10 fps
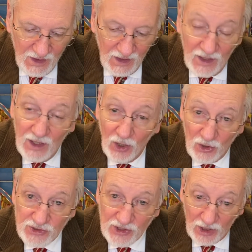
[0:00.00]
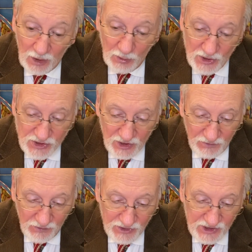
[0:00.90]
In our celebration
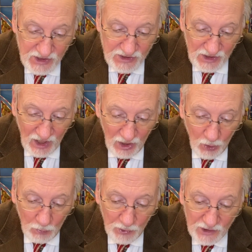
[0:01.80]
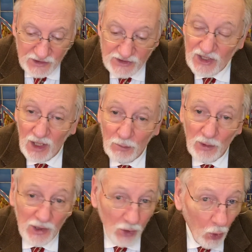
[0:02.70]
of the season, I hope we can
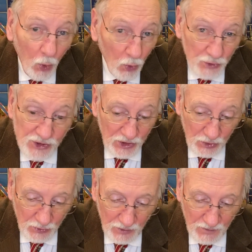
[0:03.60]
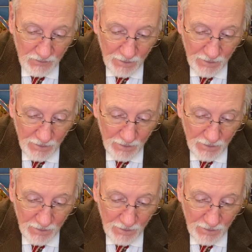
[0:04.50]
celebrate all children.